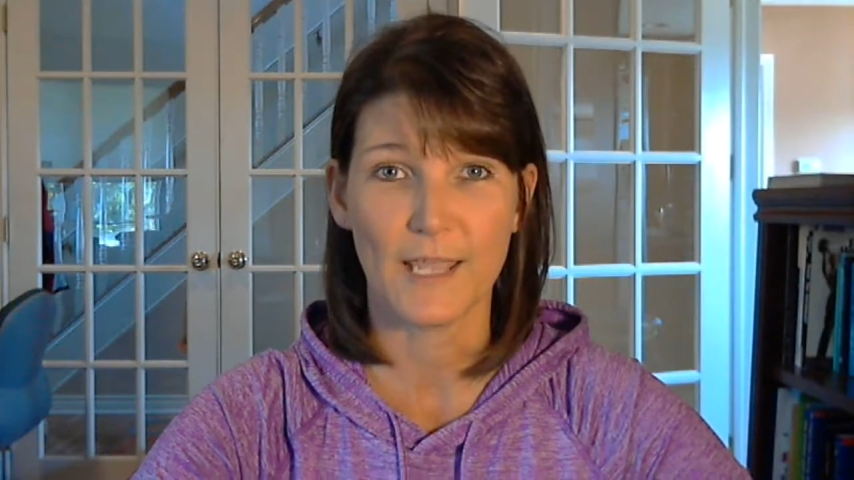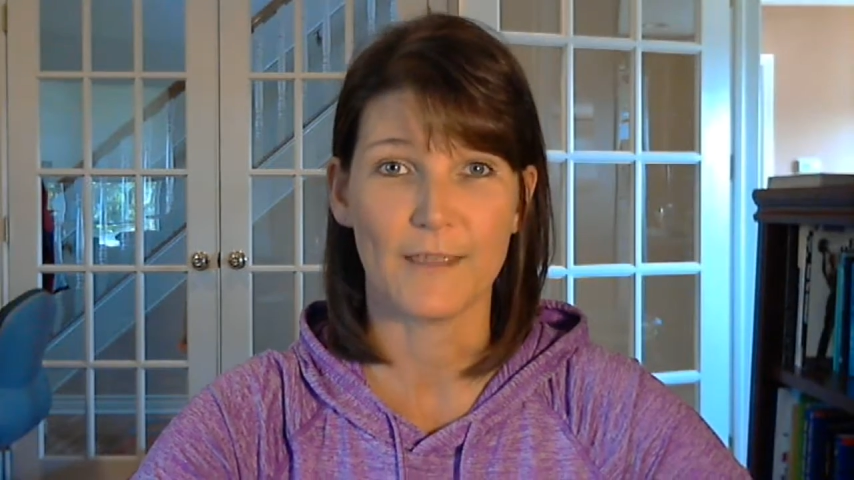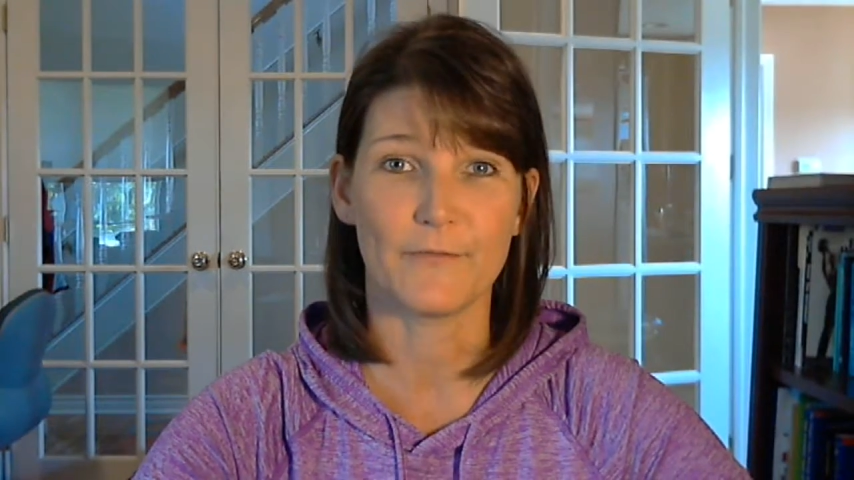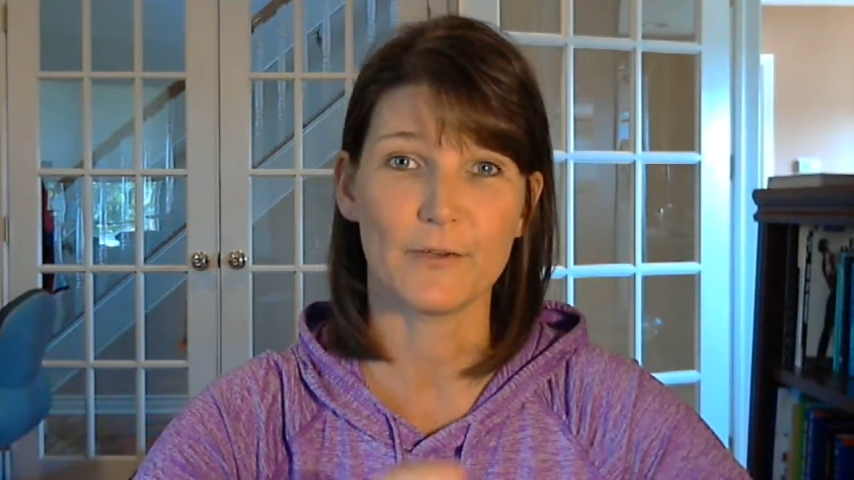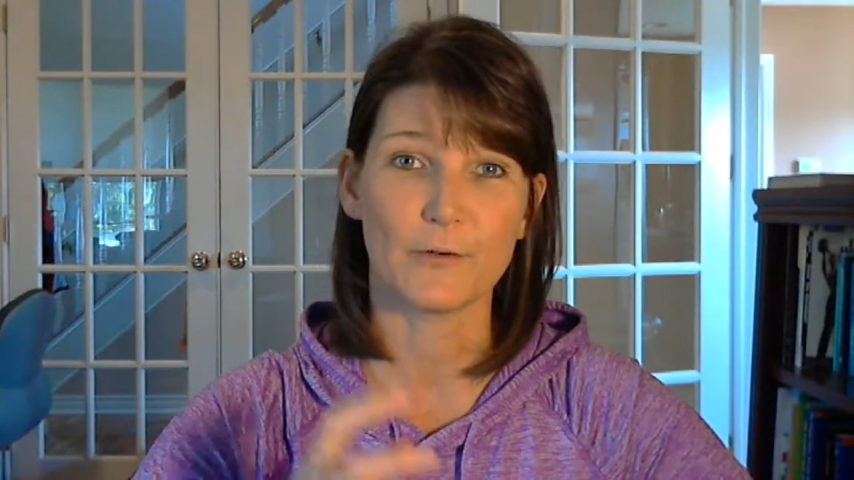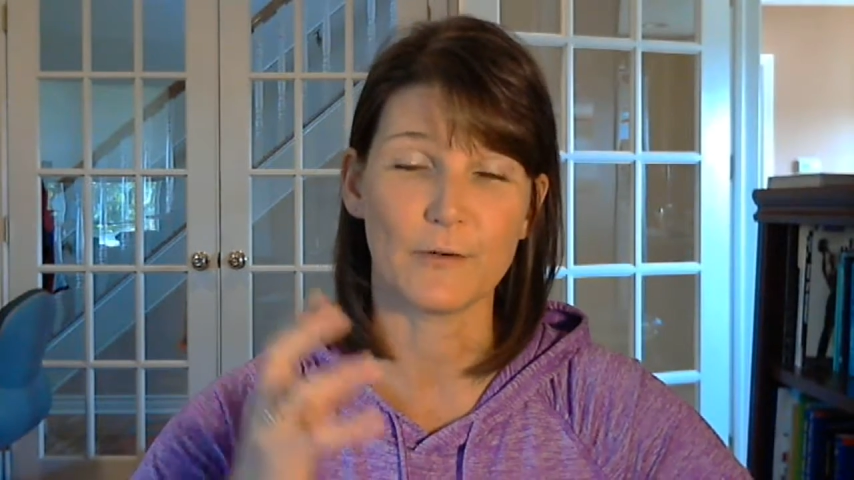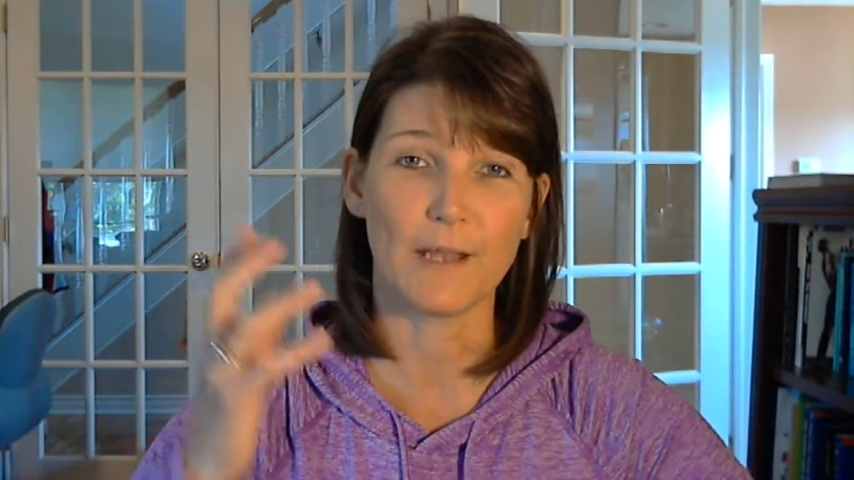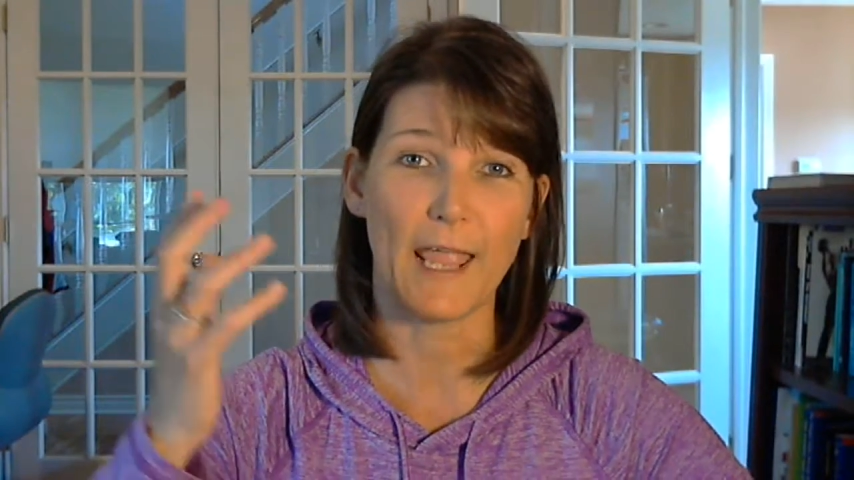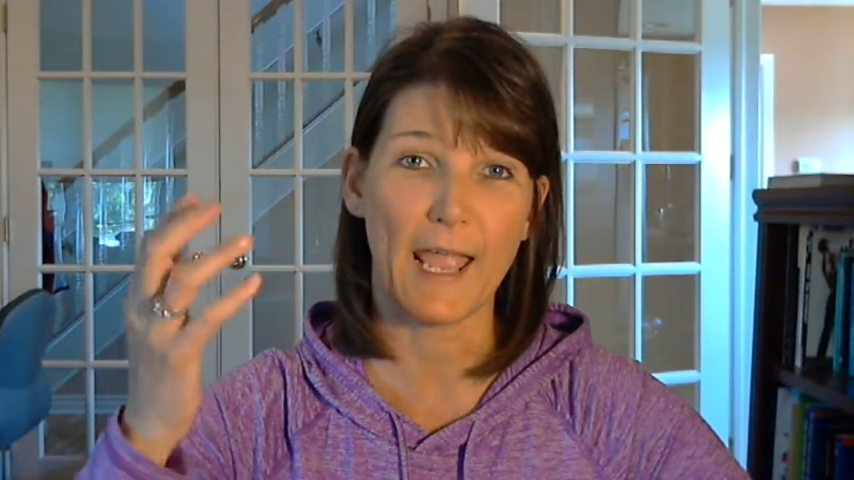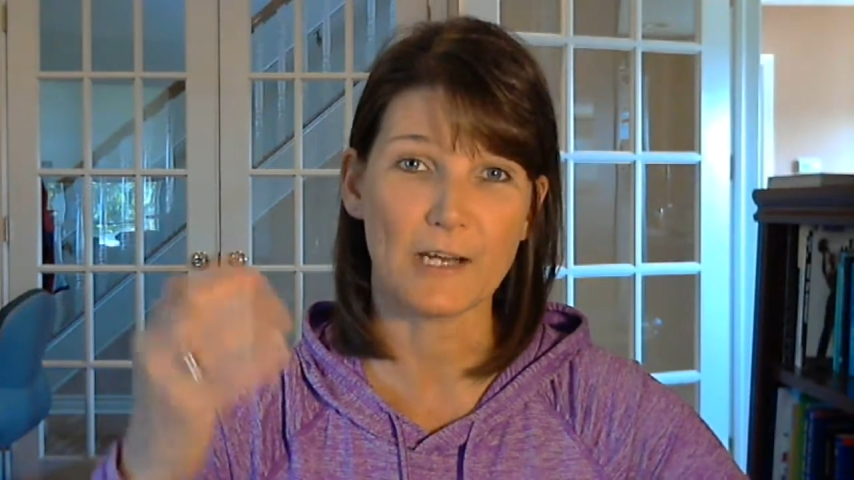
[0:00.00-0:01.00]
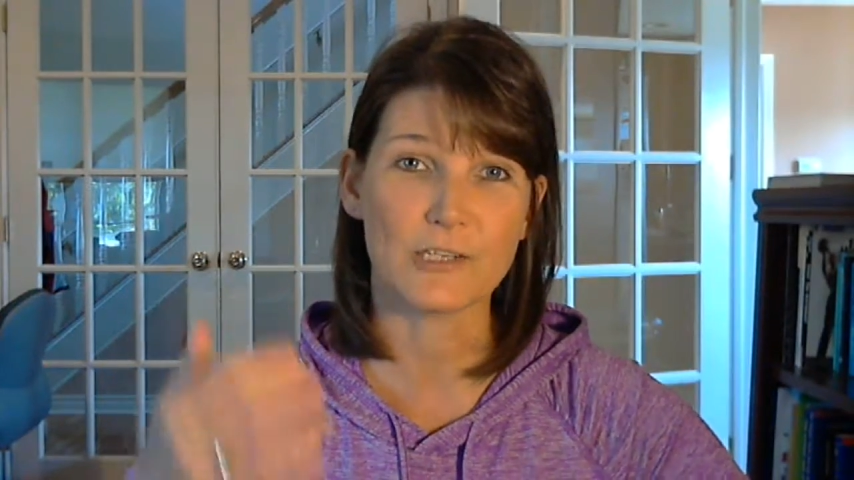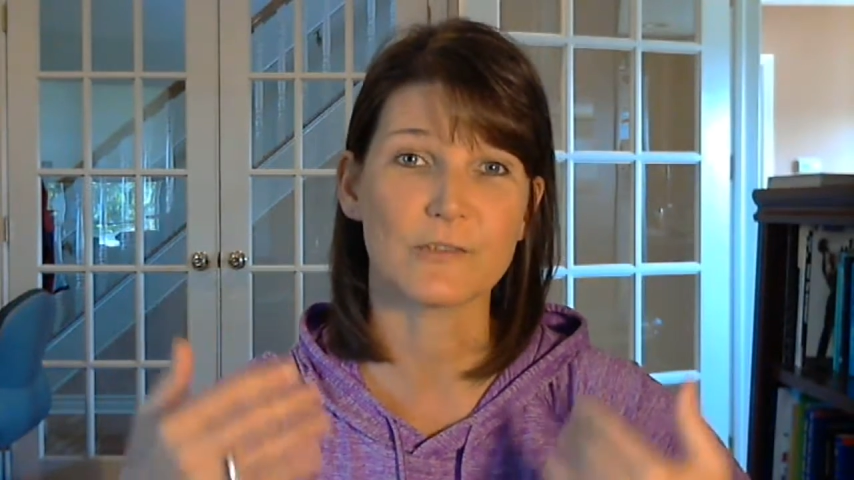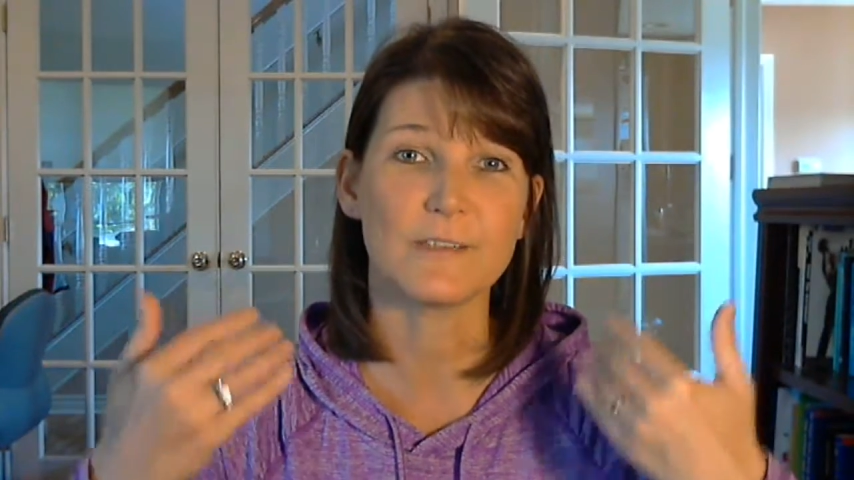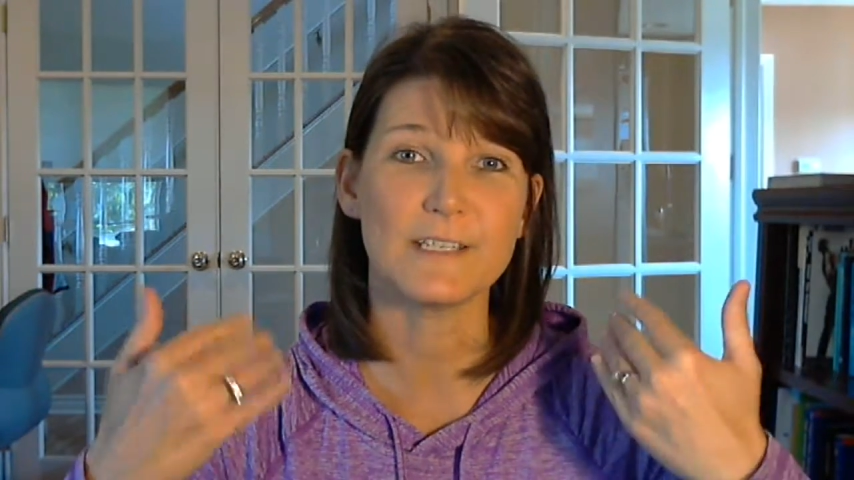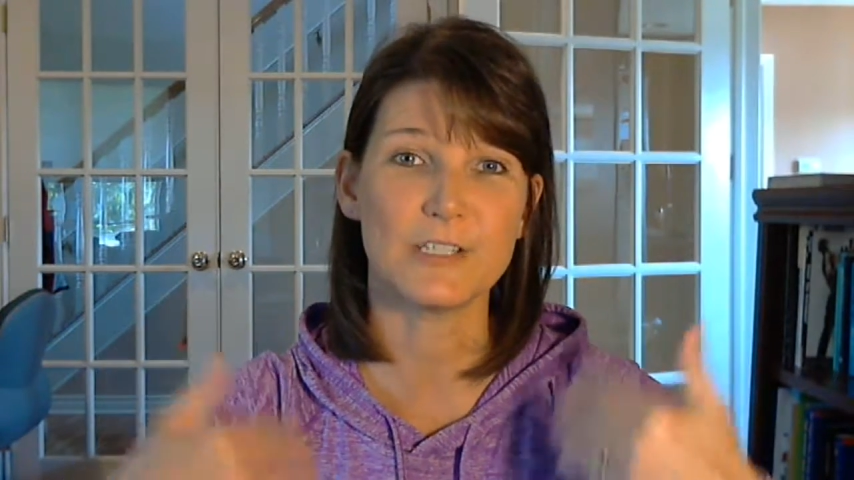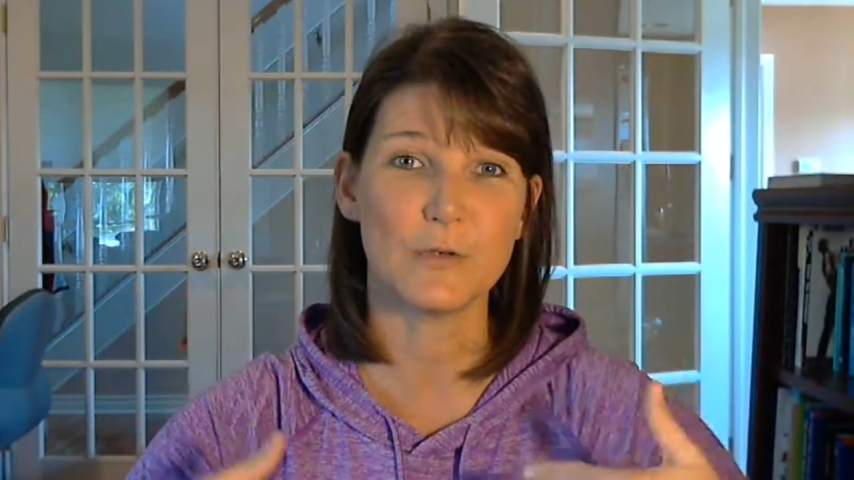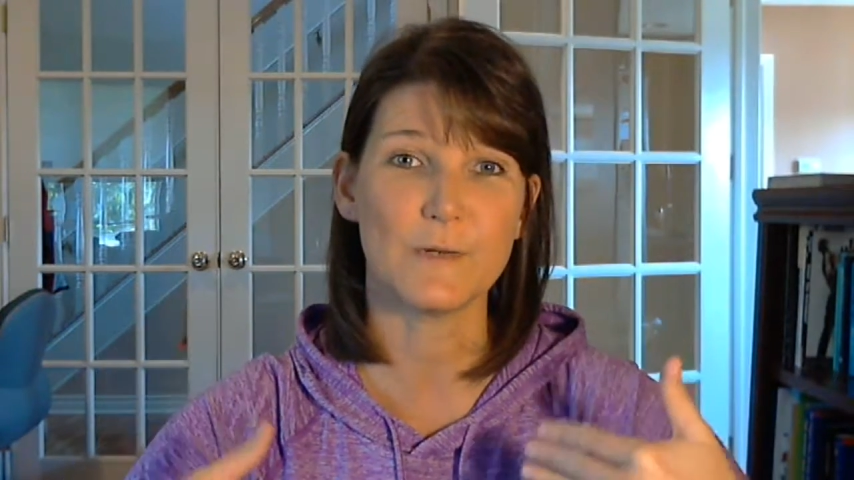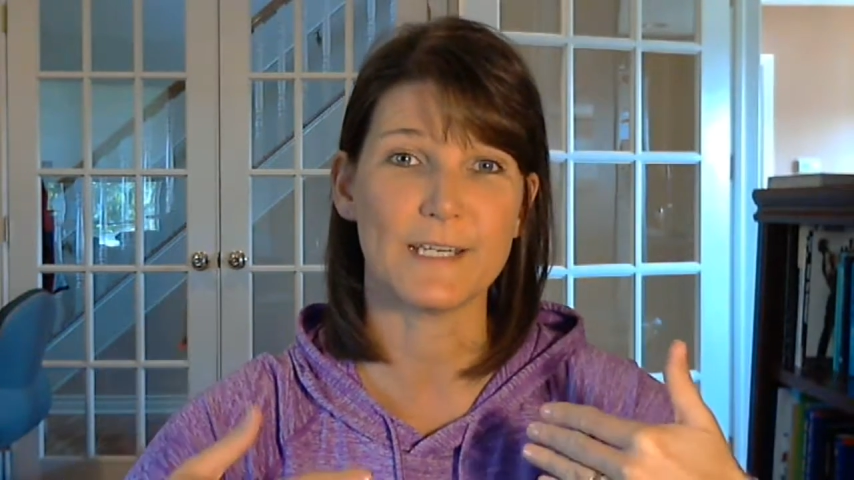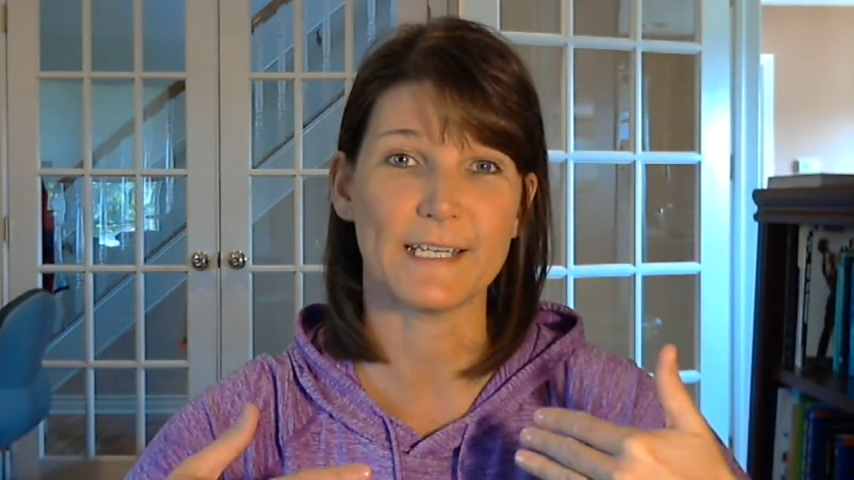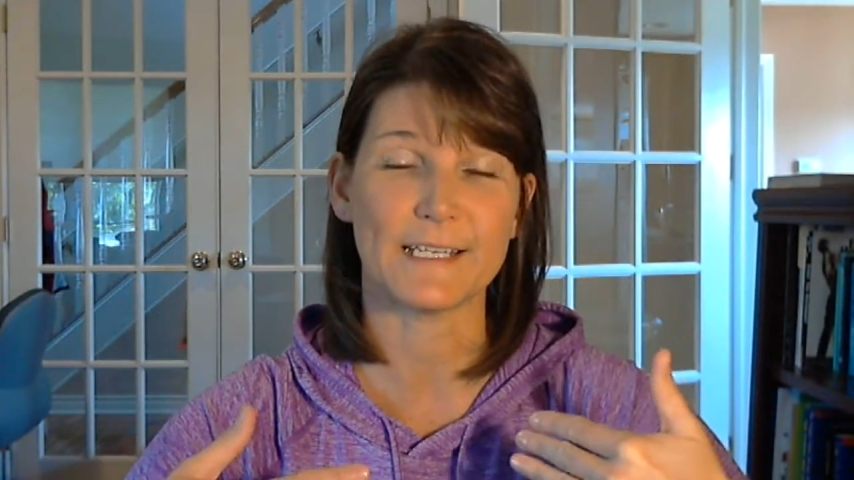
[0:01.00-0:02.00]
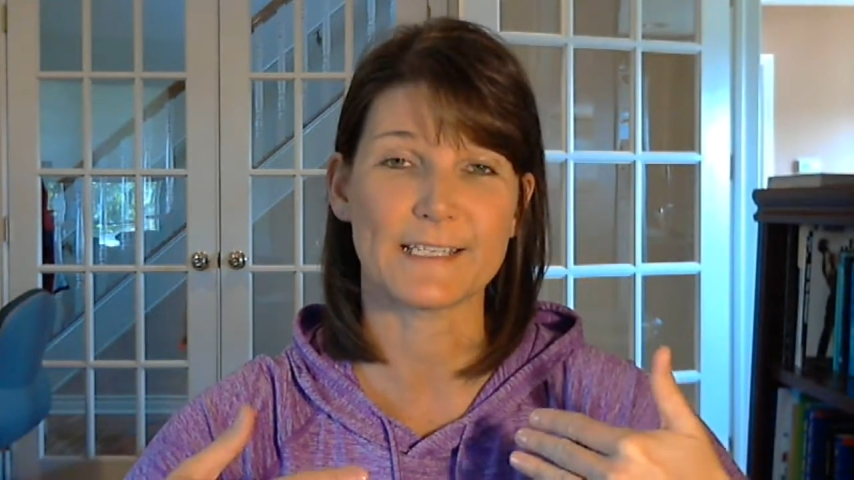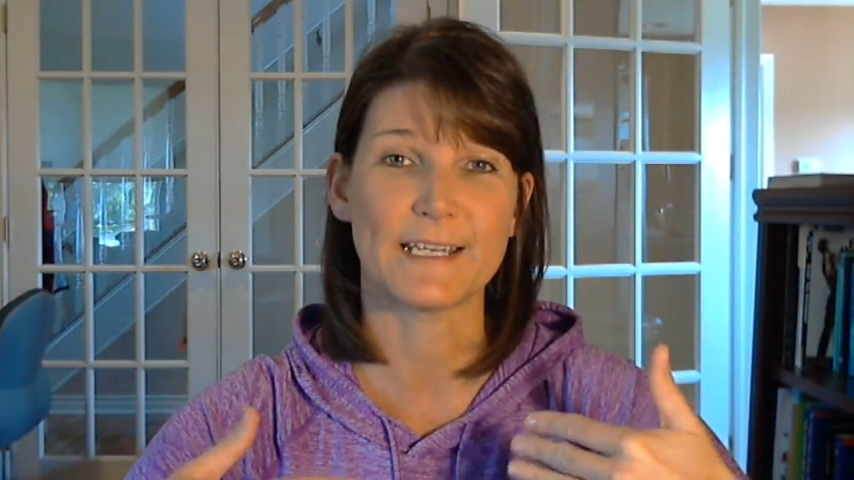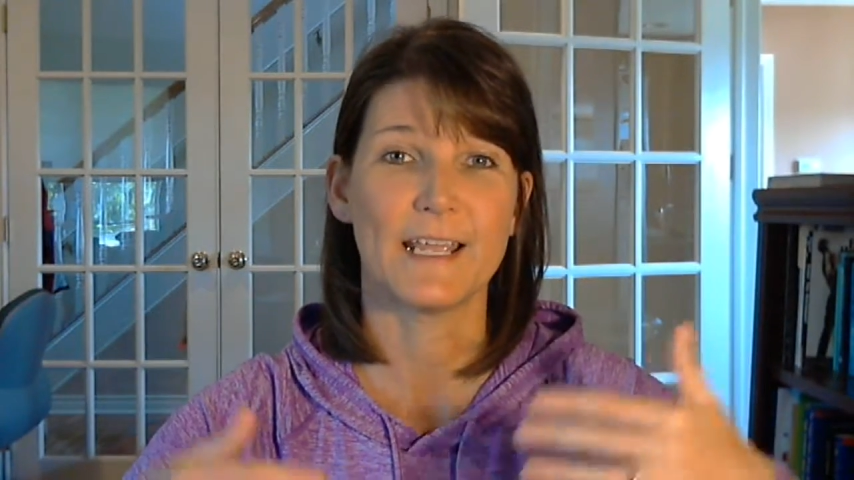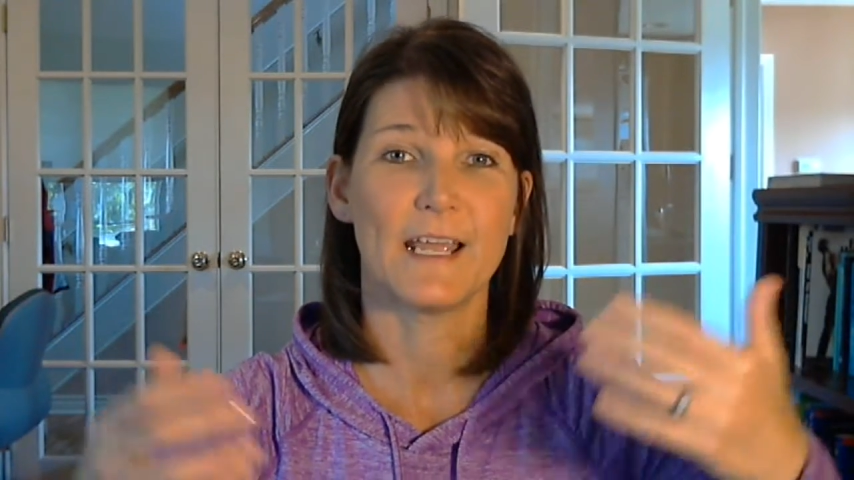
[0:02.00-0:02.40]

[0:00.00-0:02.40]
If you're actually doing it,